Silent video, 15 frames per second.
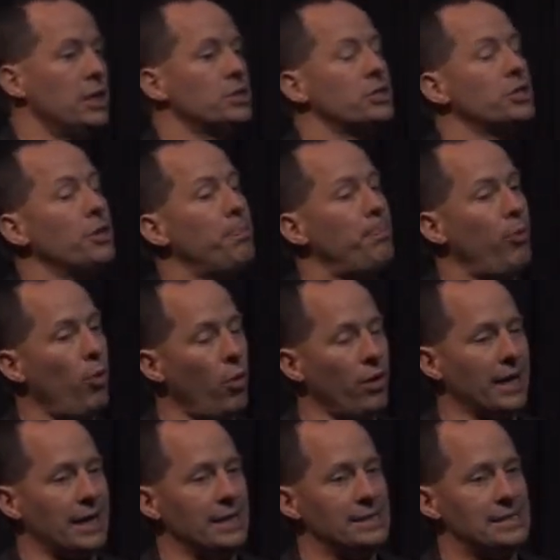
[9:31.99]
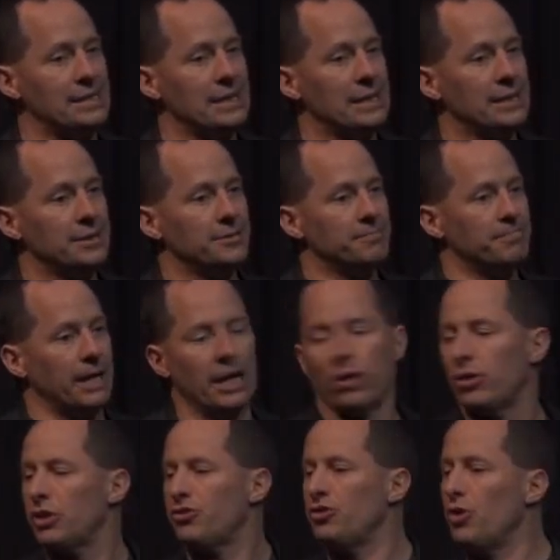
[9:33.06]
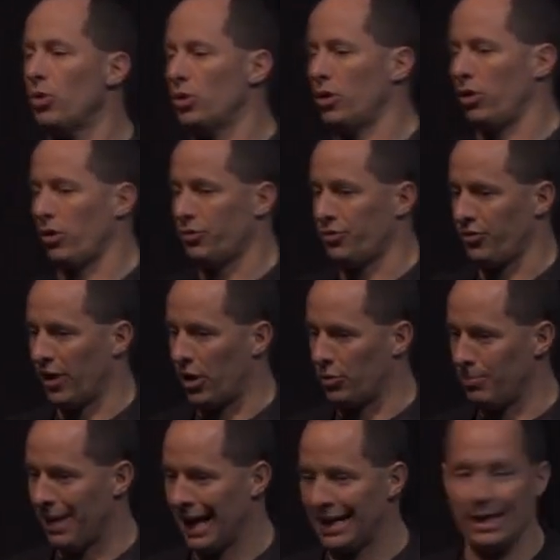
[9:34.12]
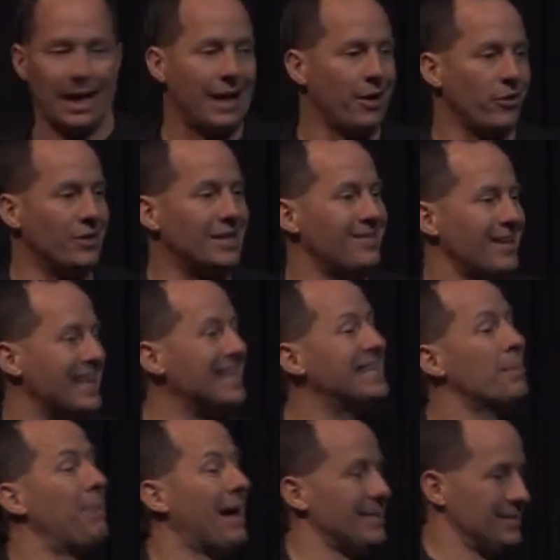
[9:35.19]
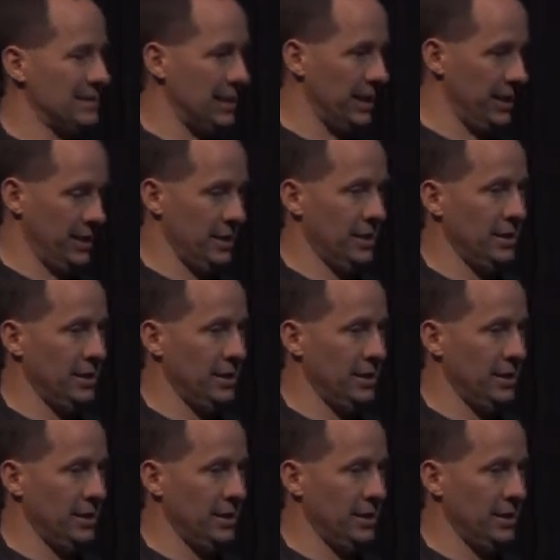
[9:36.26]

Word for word: To the point, Aaron is no longer of sound mind. Aaron is incapacitated.